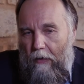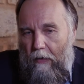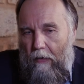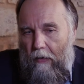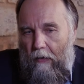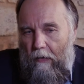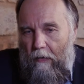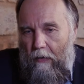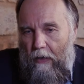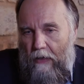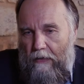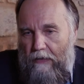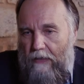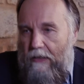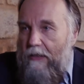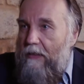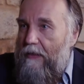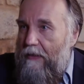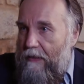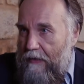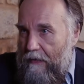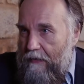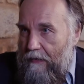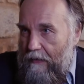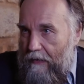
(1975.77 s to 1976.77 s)

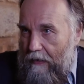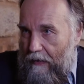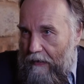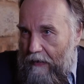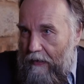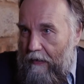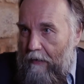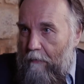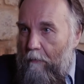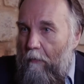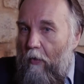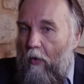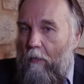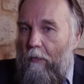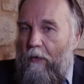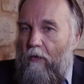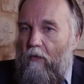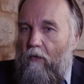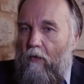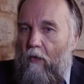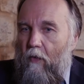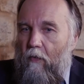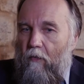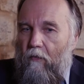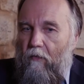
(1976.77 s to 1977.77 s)
assisting in a
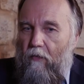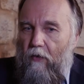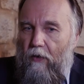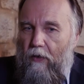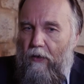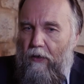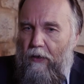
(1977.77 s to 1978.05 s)
moment of